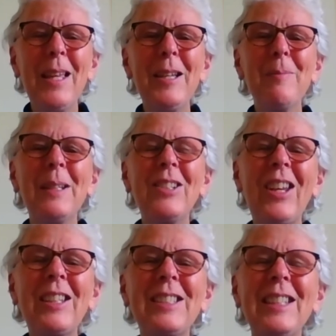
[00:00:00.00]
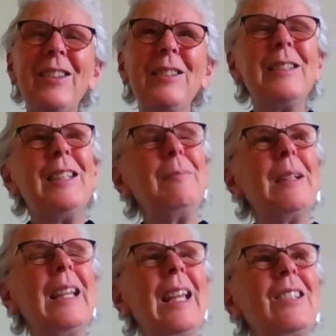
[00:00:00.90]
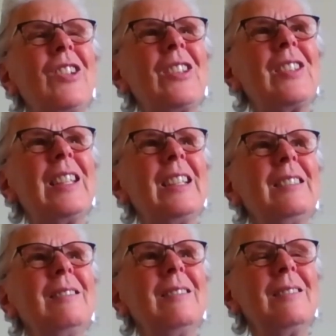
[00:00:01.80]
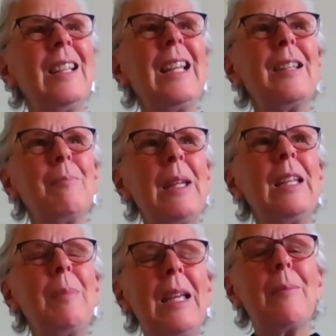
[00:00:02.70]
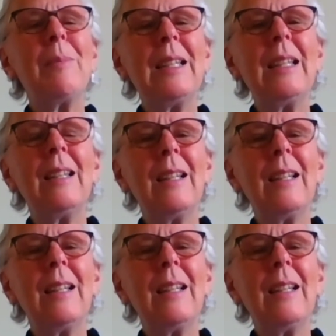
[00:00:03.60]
But just, in my head, just think, yeah, may you be happy.